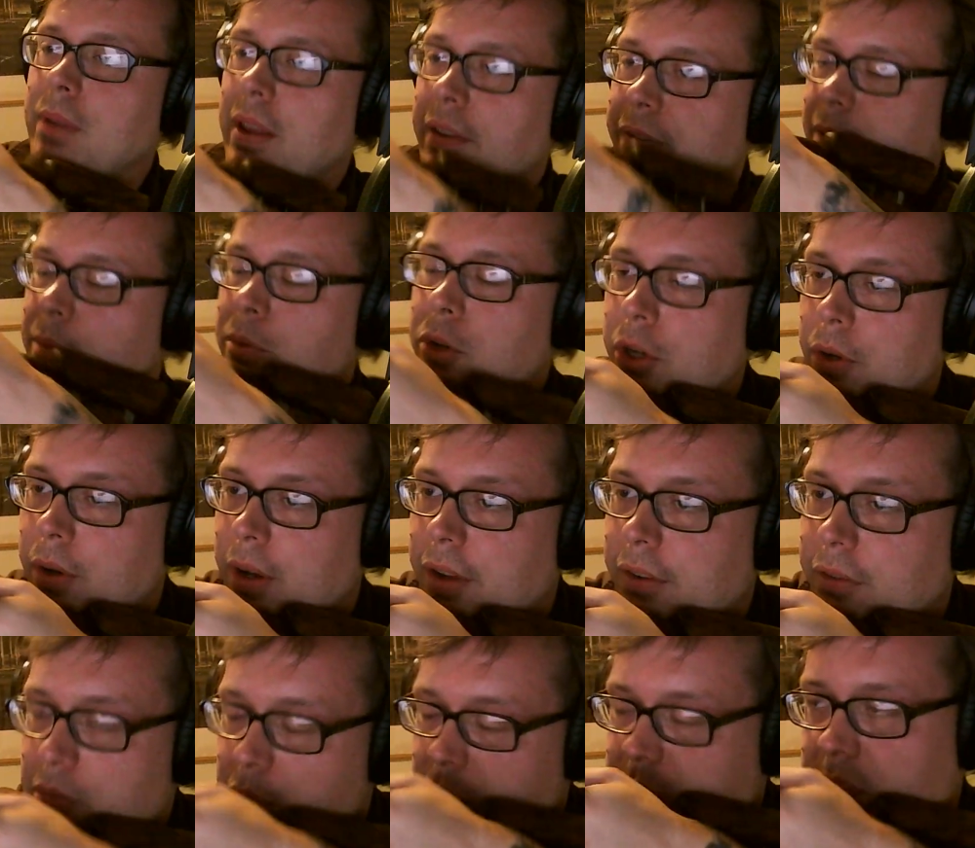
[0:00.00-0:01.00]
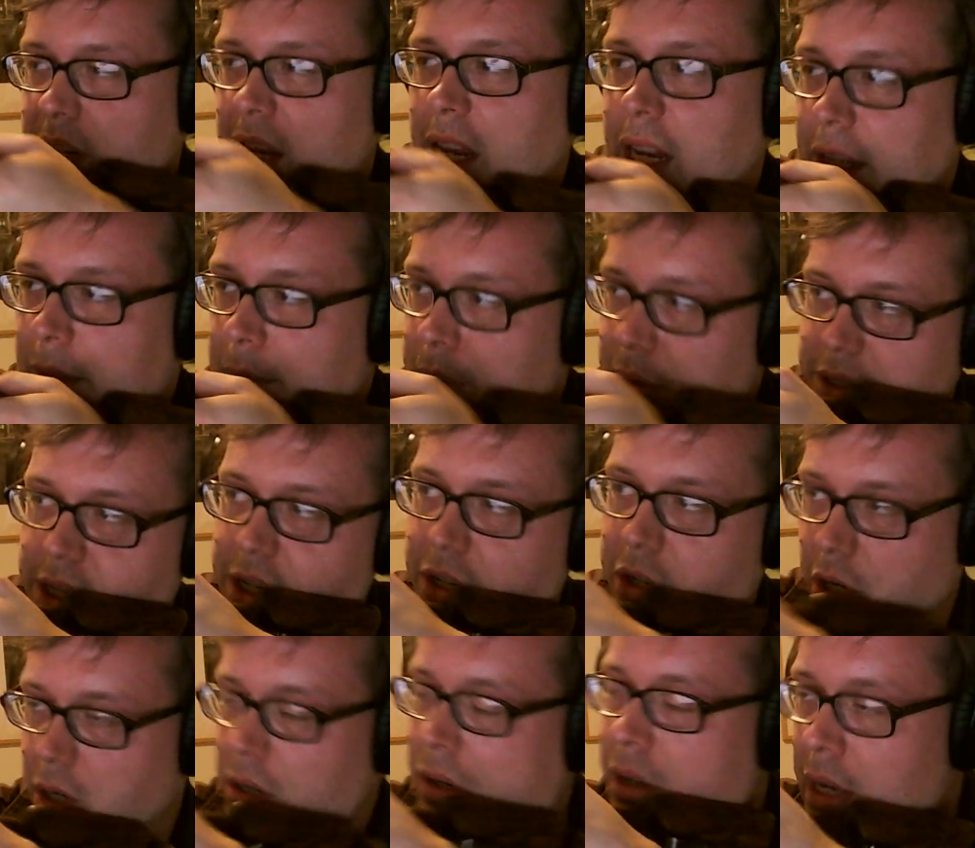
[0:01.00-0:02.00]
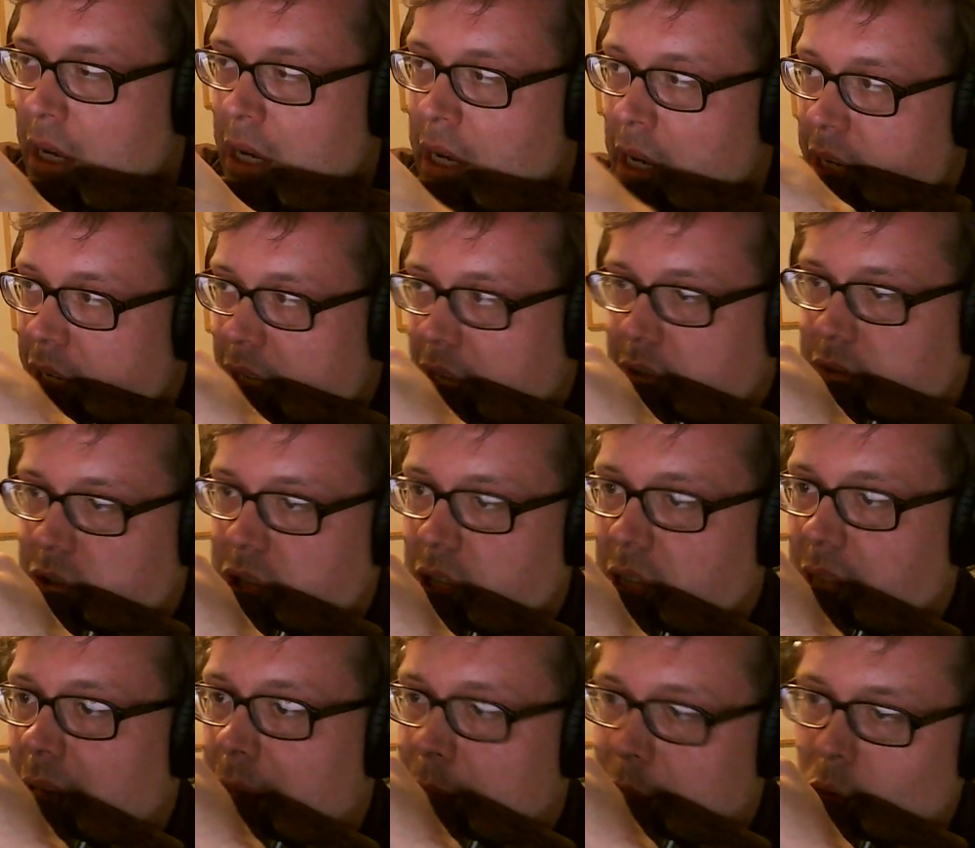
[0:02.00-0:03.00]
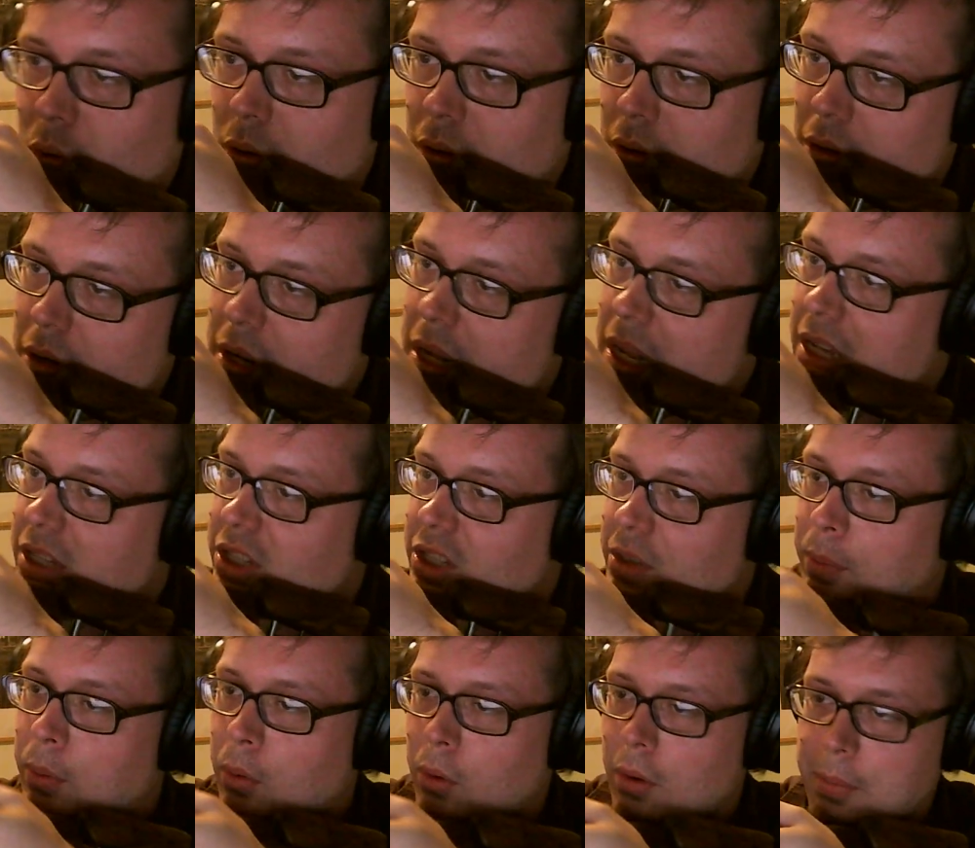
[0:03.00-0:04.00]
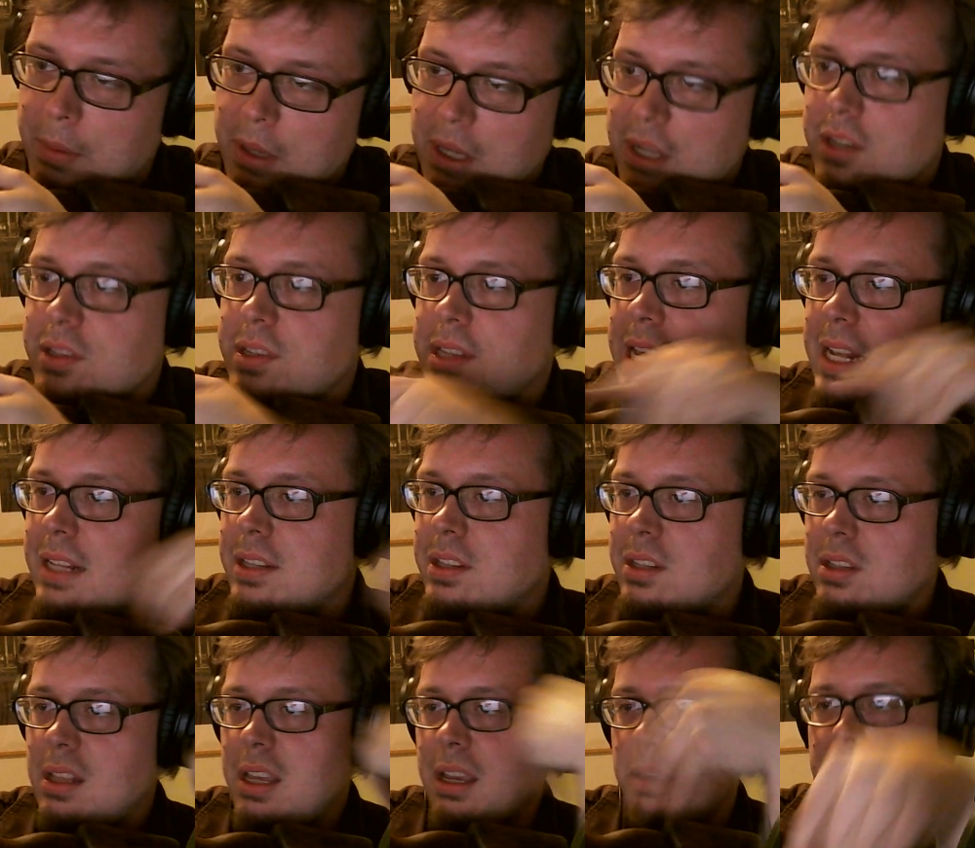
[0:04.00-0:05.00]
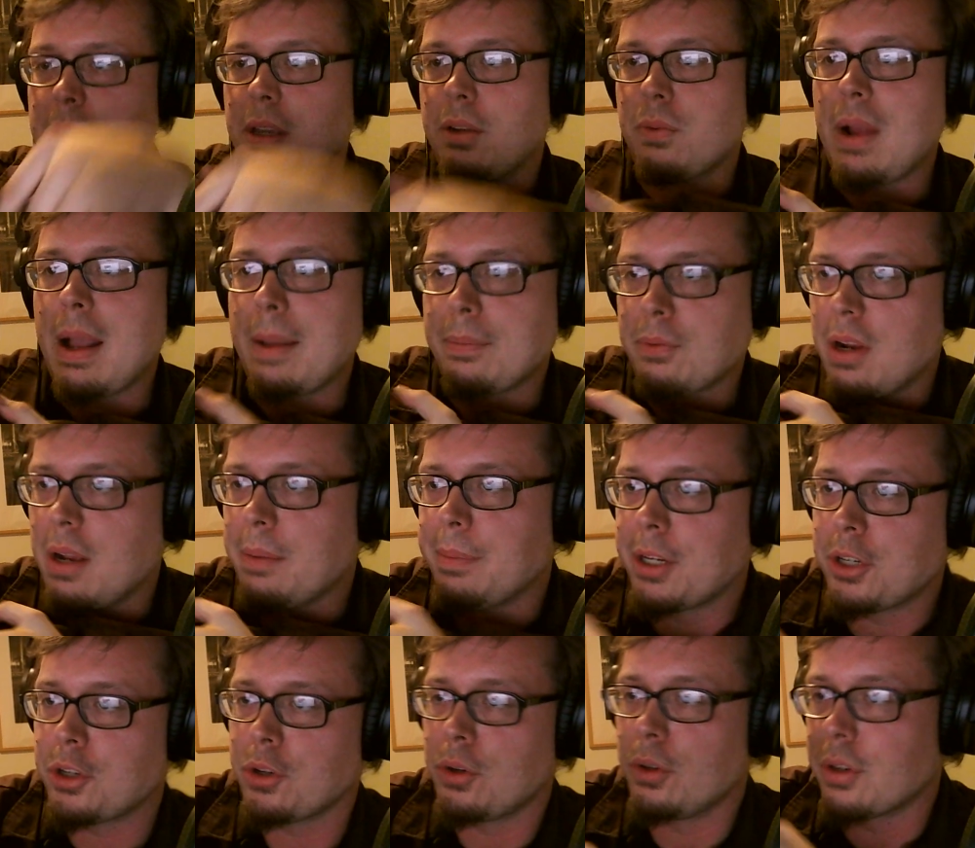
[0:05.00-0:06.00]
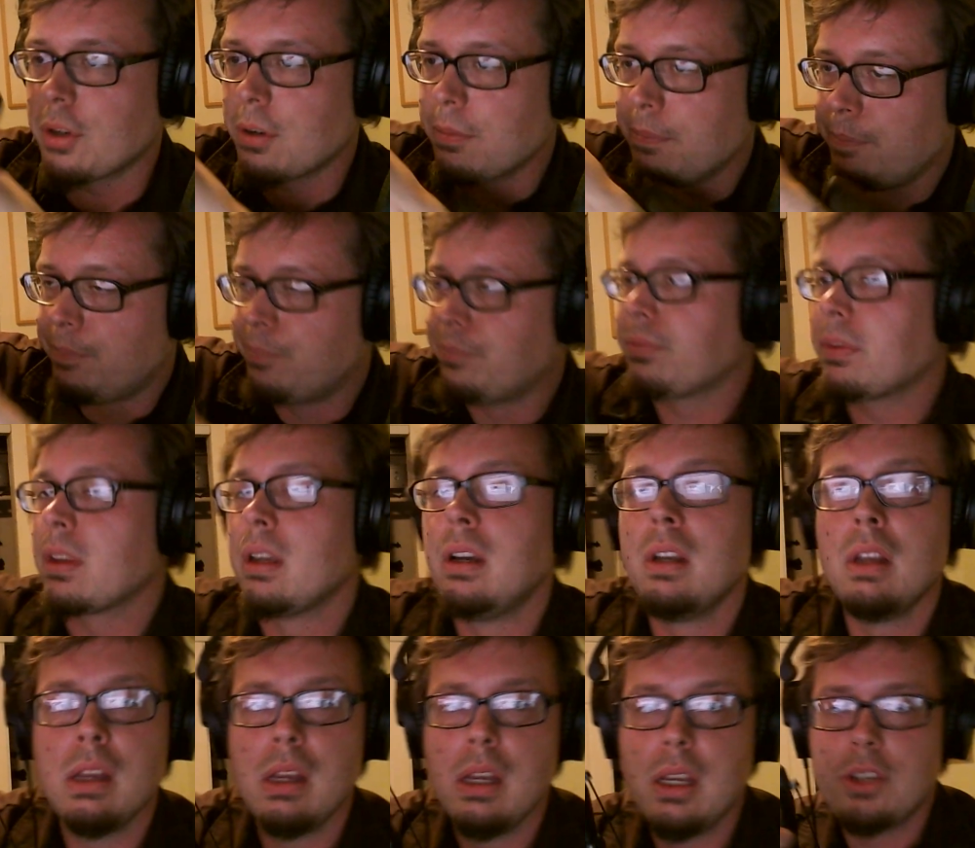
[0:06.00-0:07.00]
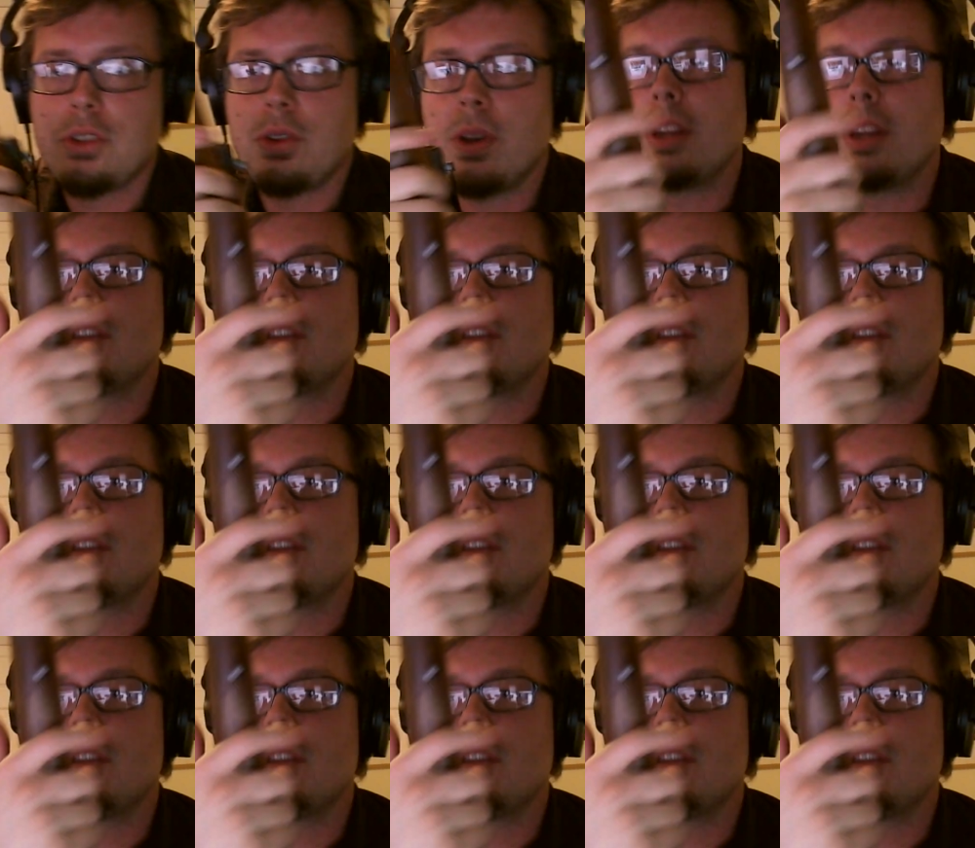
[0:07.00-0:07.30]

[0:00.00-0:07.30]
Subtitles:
if I'm shooting from a standing position, gives a lot more support because of that sling being wrapped around my shoulder. So